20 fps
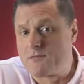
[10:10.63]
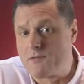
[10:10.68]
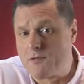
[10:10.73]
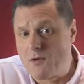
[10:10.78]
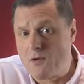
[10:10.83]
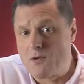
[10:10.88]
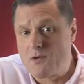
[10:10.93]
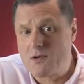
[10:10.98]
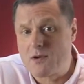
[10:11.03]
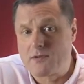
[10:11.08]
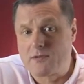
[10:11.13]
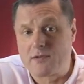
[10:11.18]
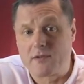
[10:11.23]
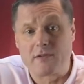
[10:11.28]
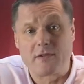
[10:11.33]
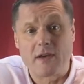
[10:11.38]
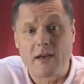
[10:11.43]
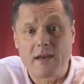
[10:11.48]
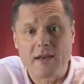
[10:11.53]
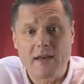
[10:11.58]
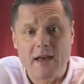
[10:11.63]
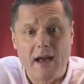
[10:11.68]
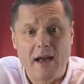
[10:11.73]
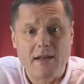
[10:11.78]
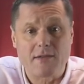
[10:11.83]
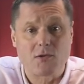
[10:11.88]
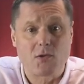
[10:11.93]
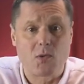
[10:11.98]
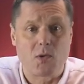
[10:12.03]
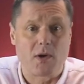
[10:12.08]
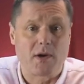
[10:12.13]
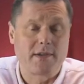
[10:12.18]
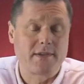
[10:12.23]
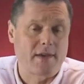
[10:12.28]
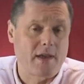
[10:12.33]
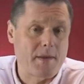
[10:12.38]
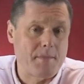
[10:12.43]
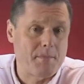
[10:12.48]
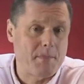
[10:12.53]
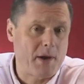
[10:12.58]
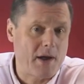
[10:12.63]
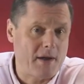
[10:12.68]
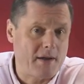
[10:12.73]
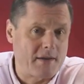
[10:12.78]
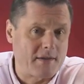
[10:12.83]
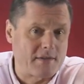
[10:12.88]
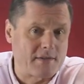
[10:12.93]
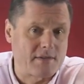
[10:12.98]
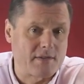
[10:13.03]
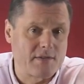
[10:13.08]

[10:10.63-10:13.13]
vlog today at quite a pace.